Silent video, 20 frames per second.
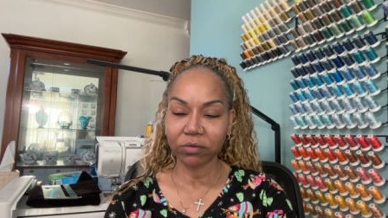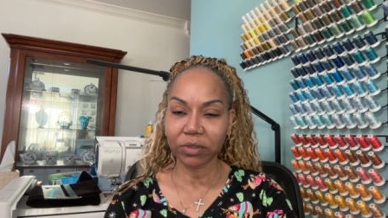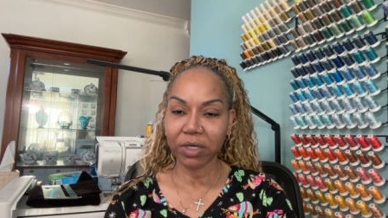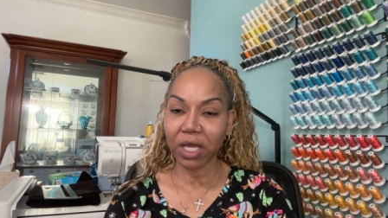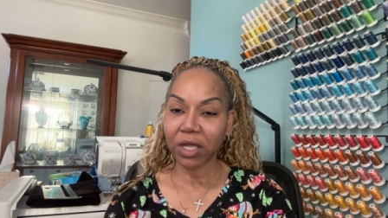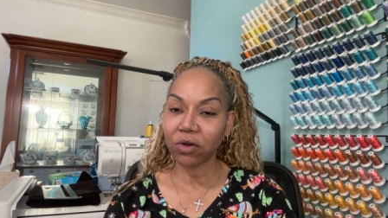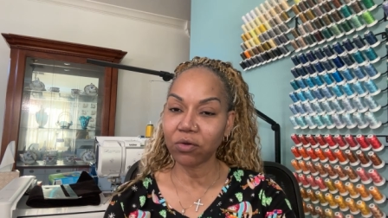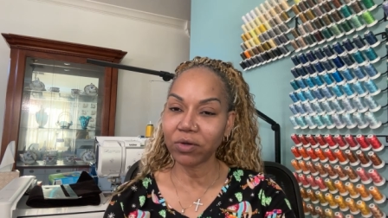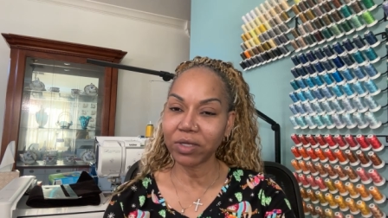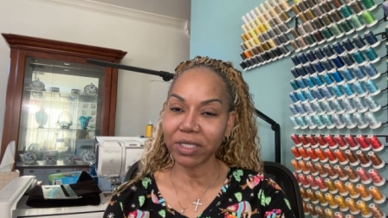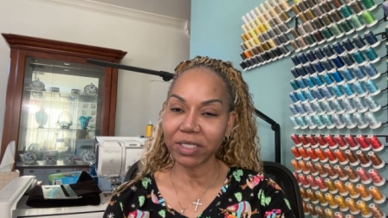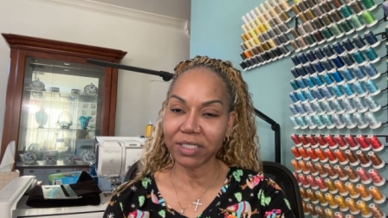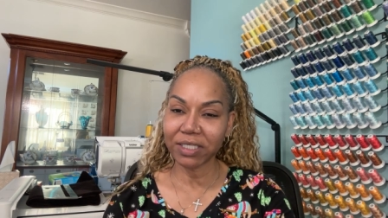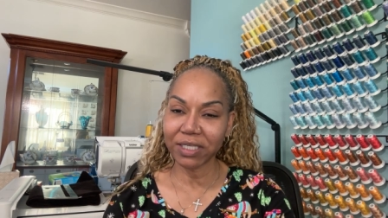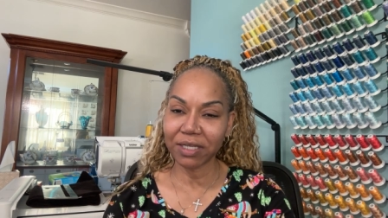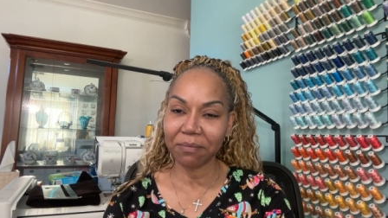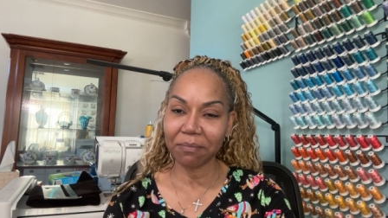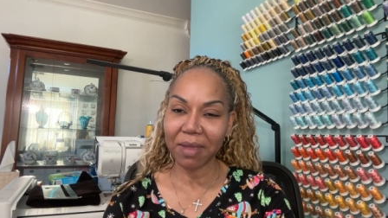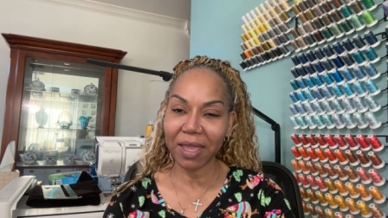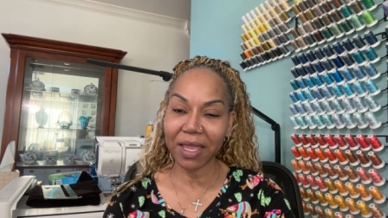not only did
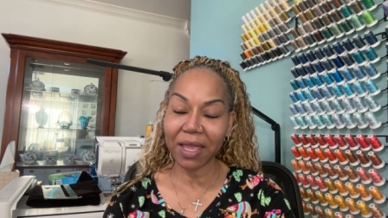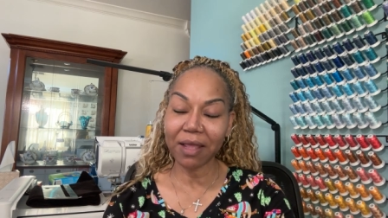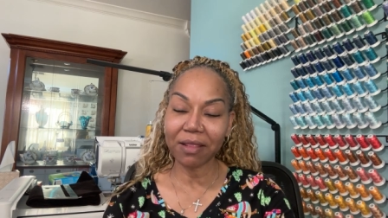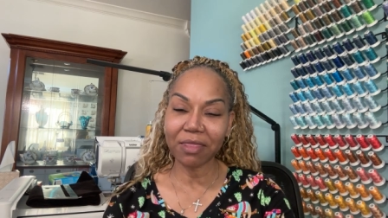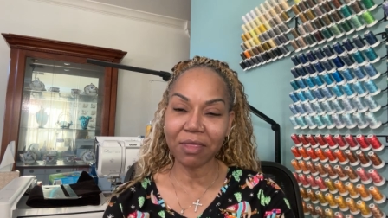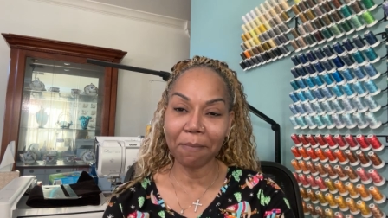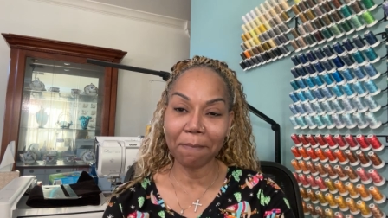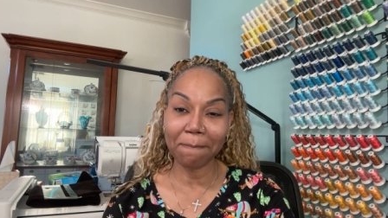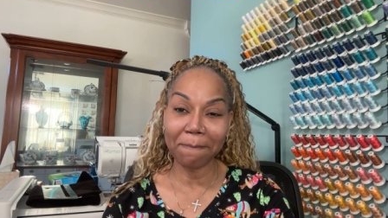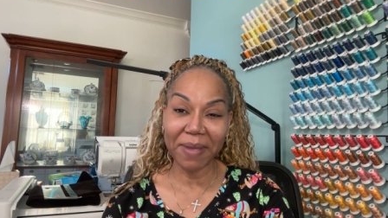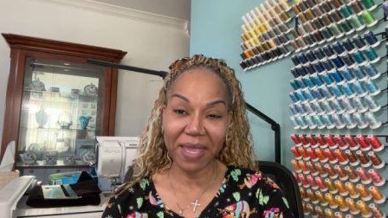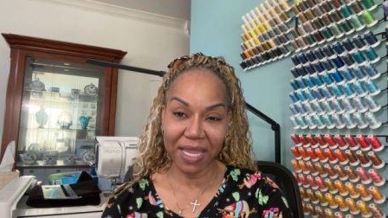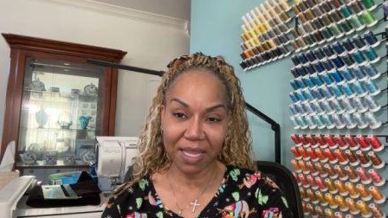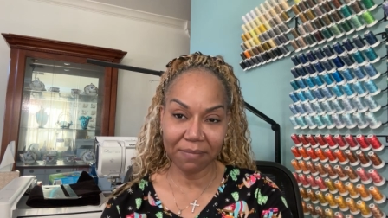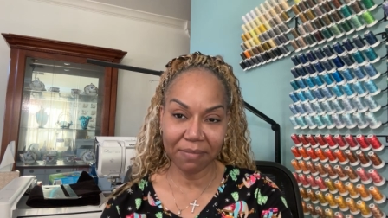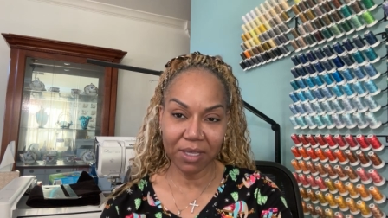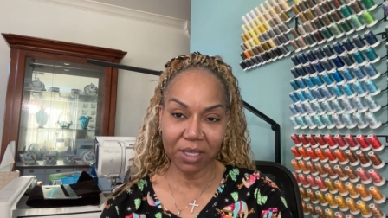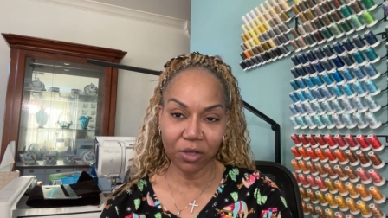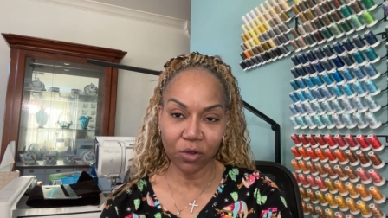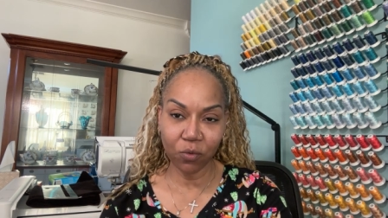he make the
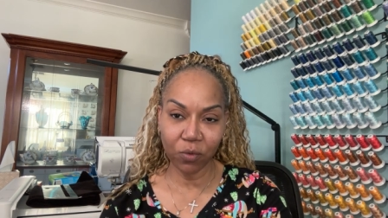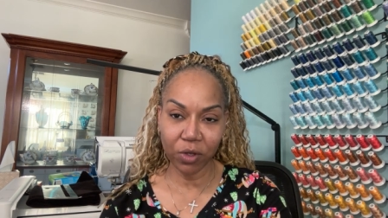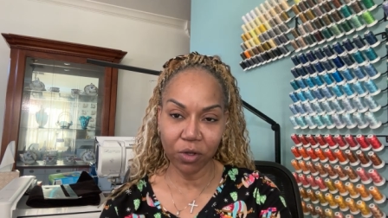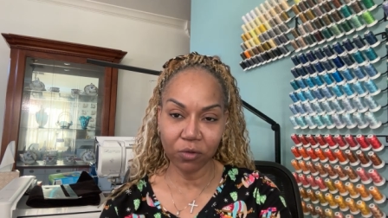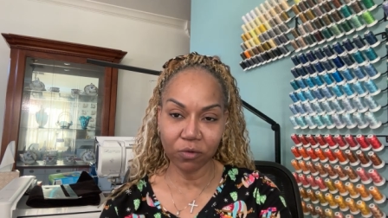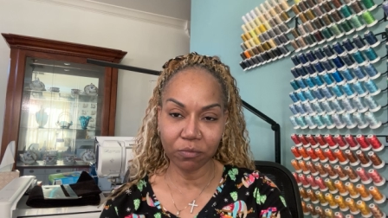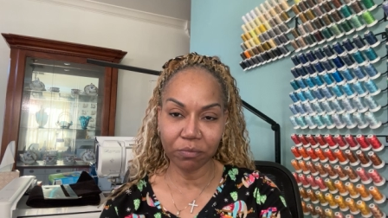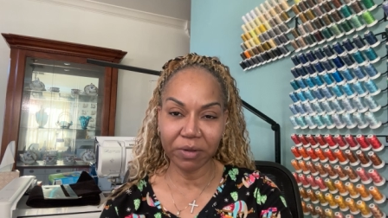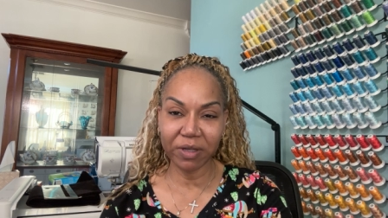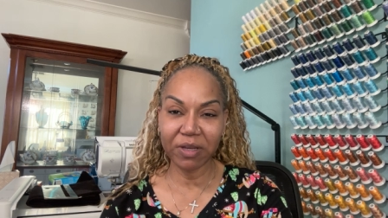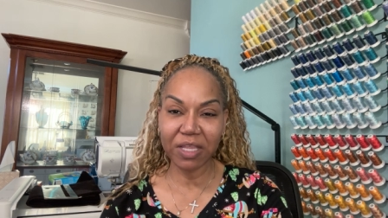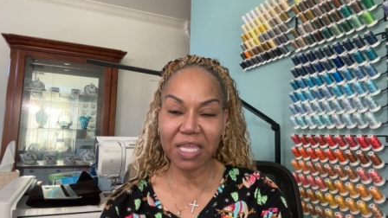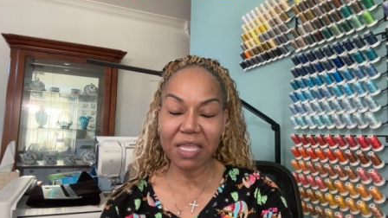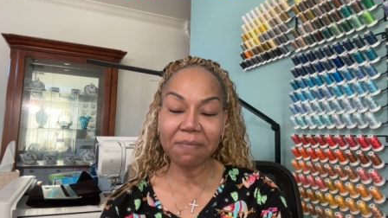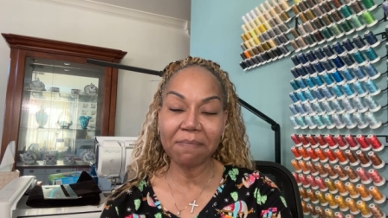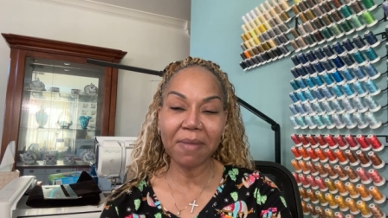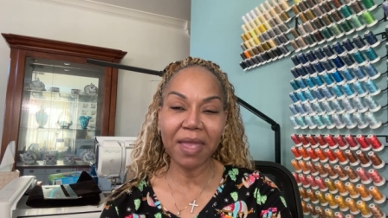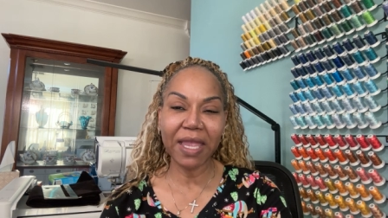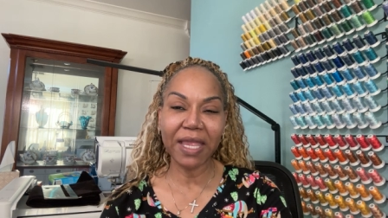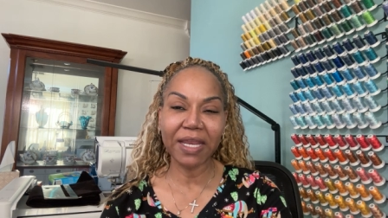baby a quilt, but he
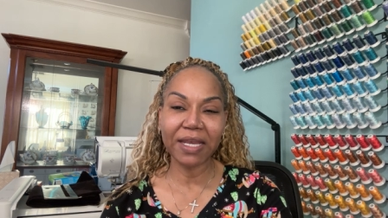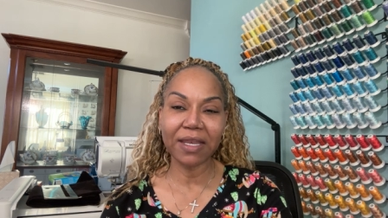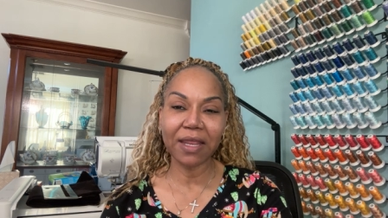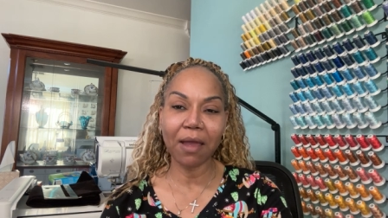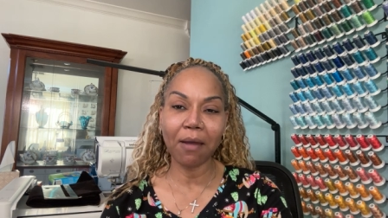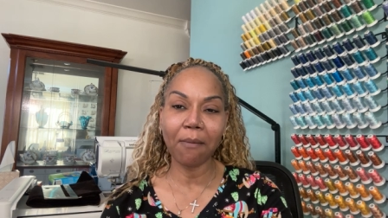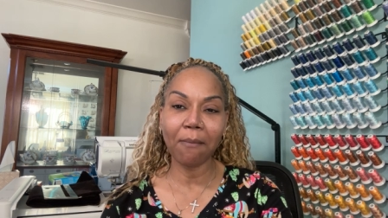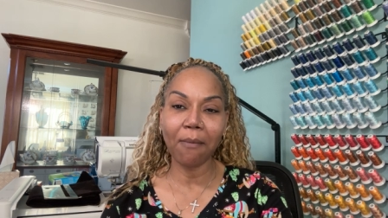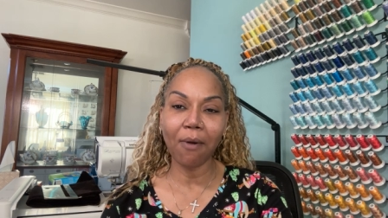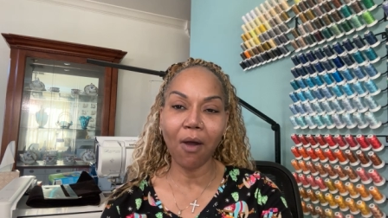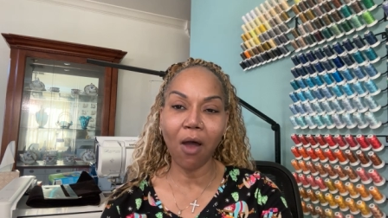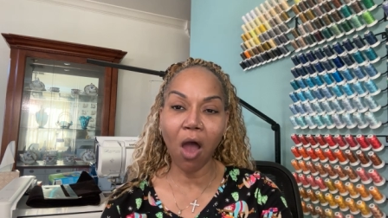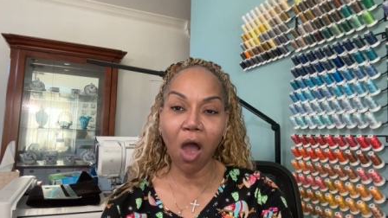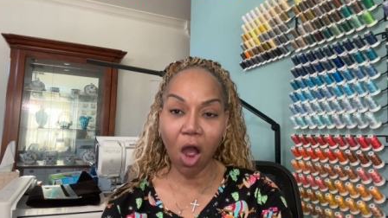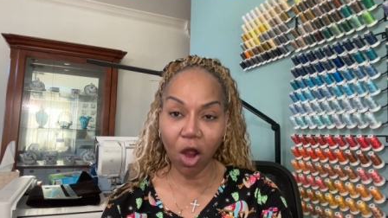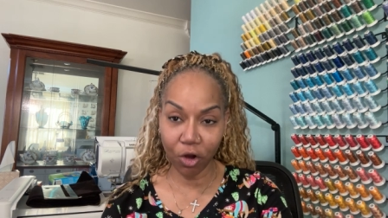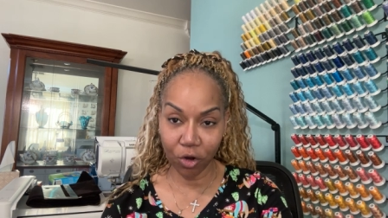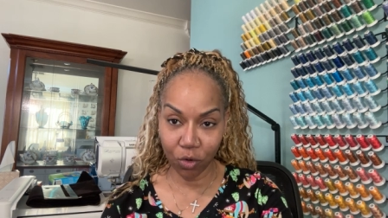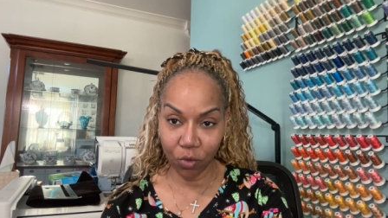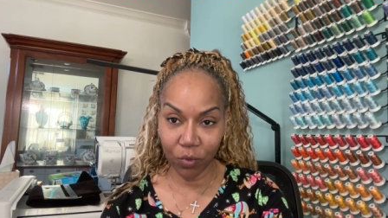made
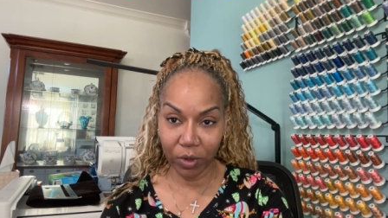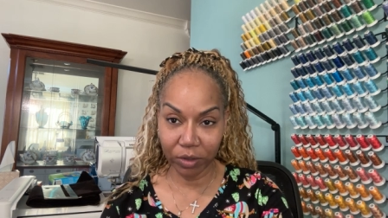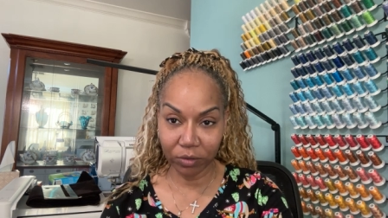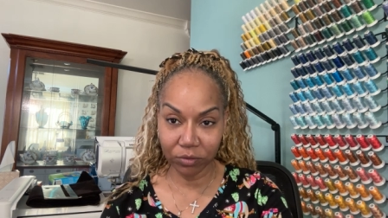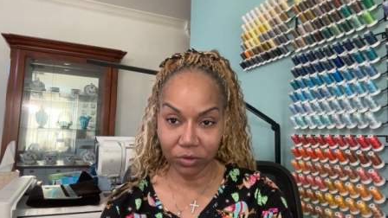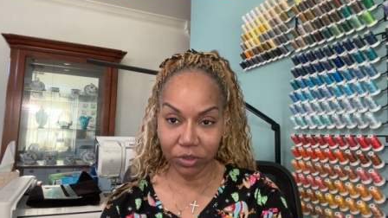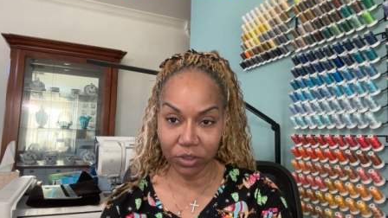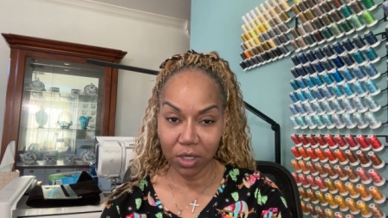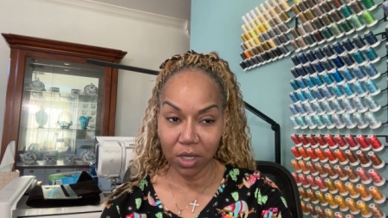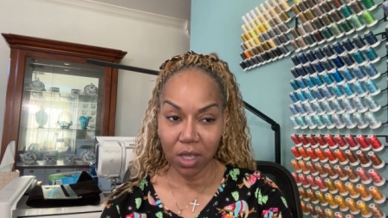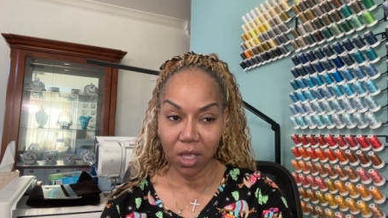our quilt,